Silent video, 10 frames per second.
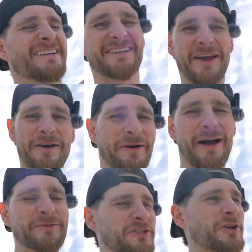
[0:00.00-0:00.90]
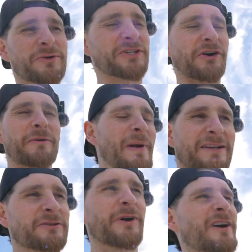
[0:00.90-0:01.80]
So I'm just going straight
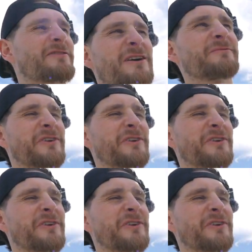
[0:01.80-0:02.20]
back to where I've come